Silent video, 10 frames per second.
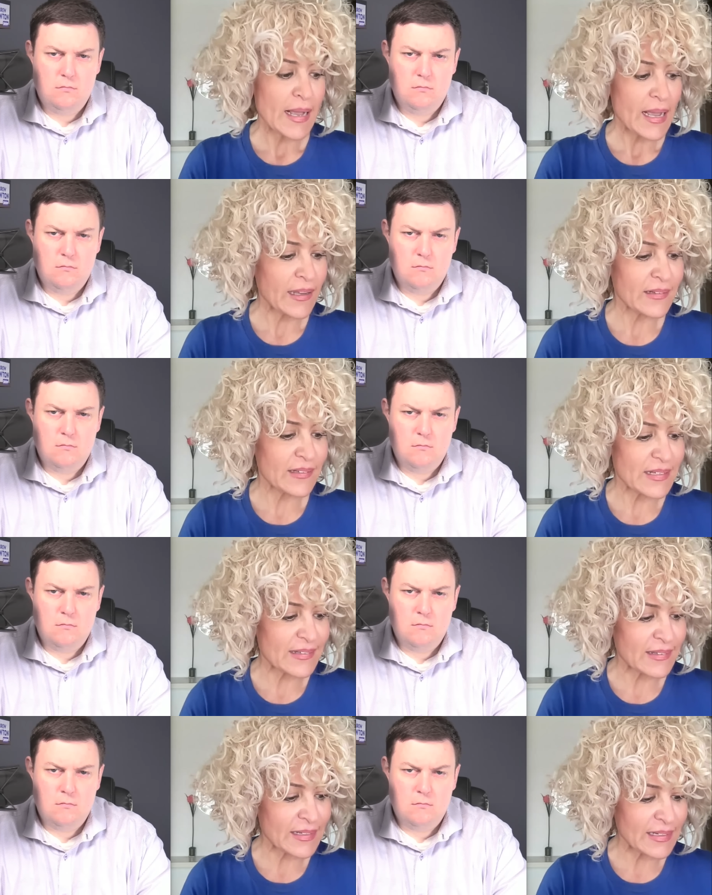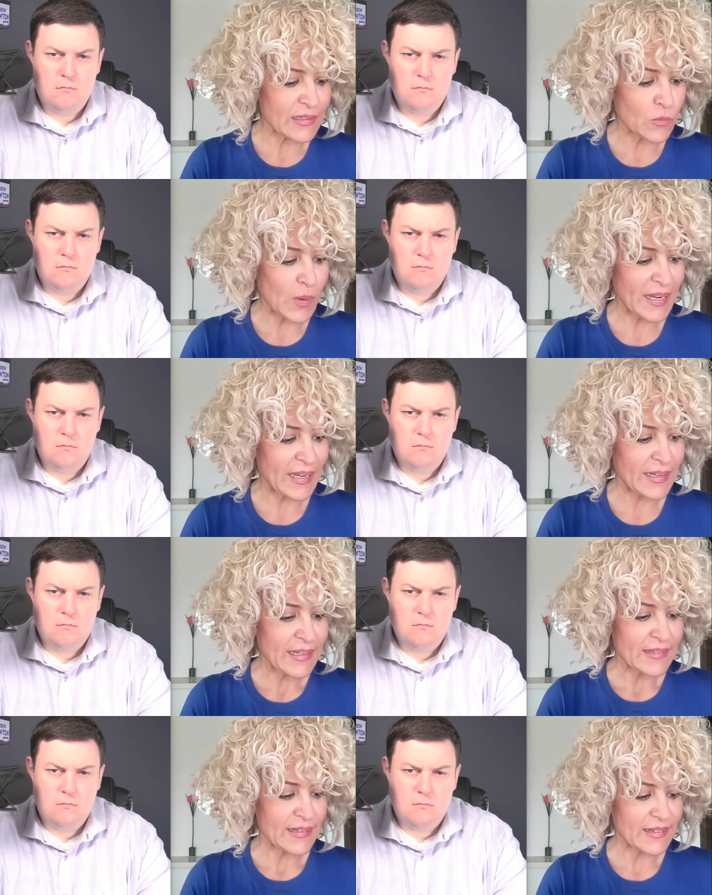Speaker 1: And to see the way
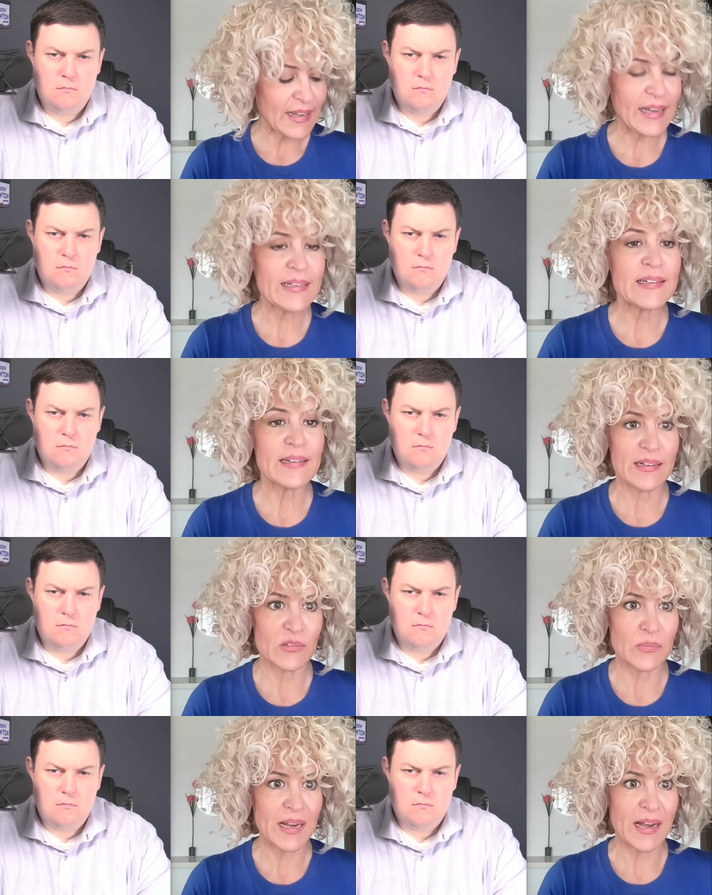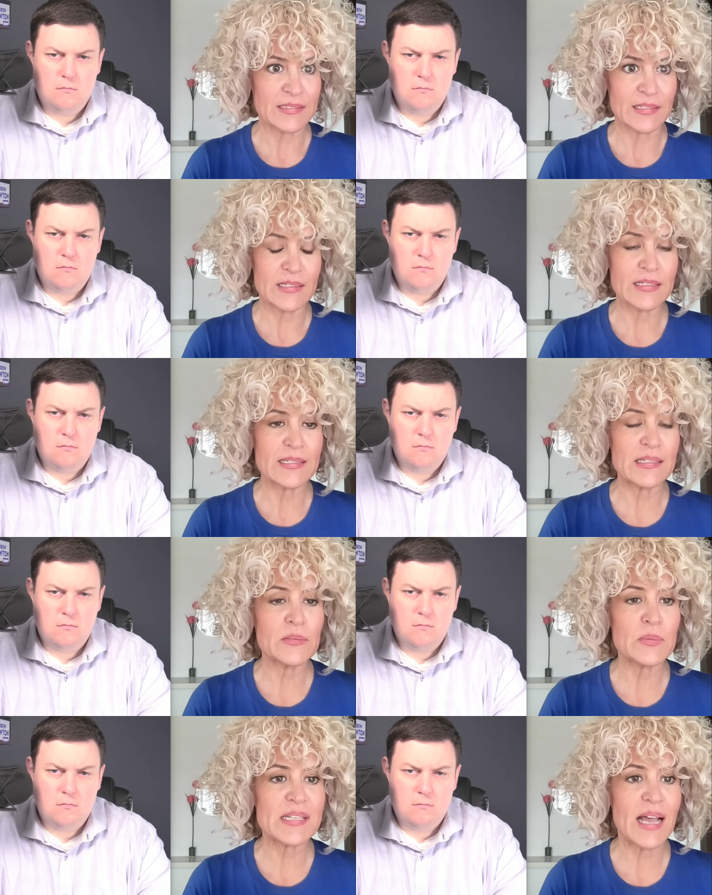that Canada has reacted, to see
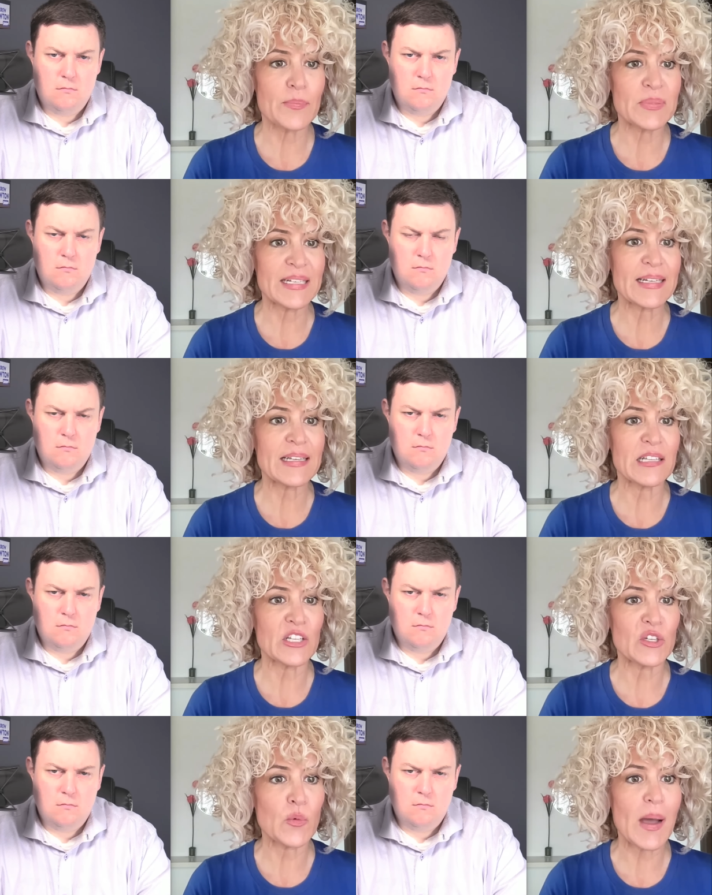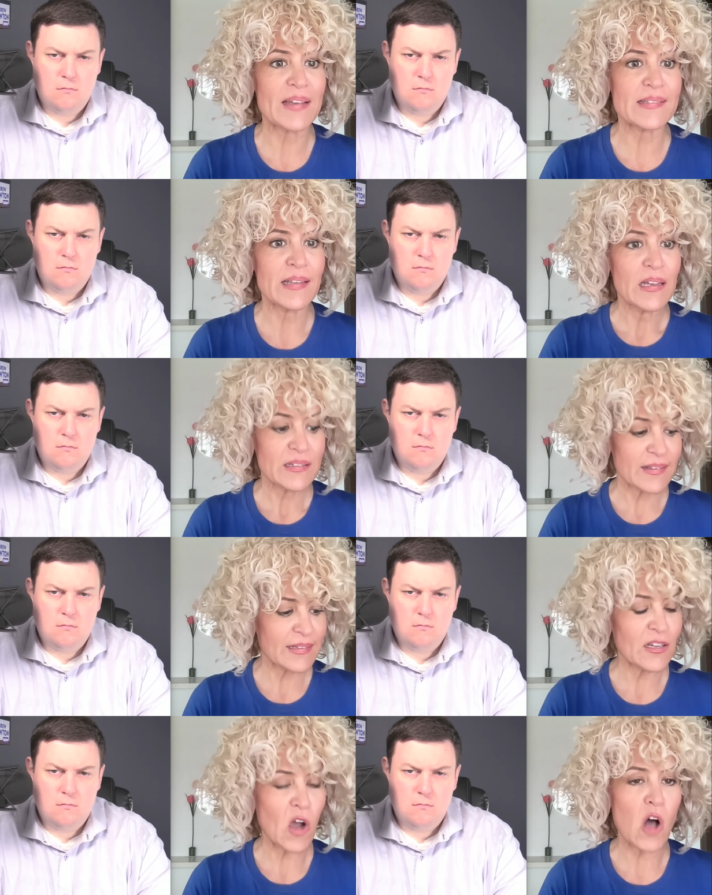what's happening in the U S, to
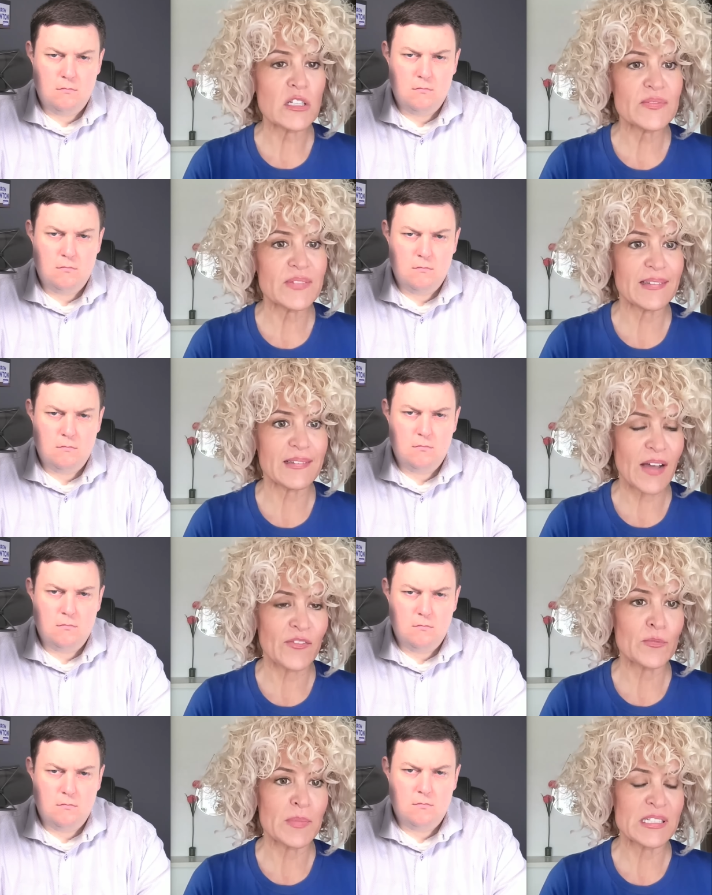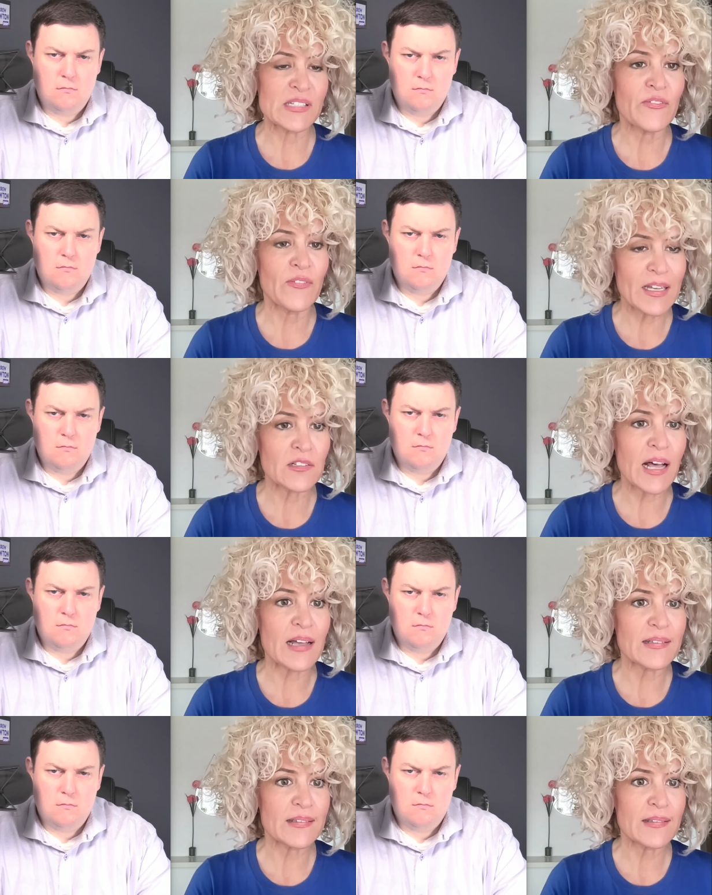see all of these governments fail
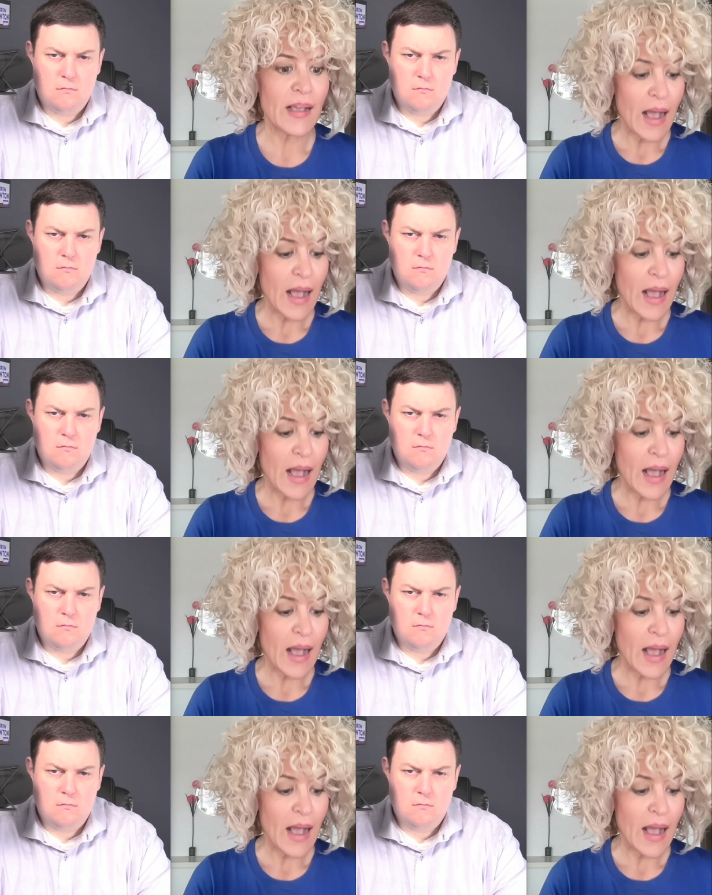us,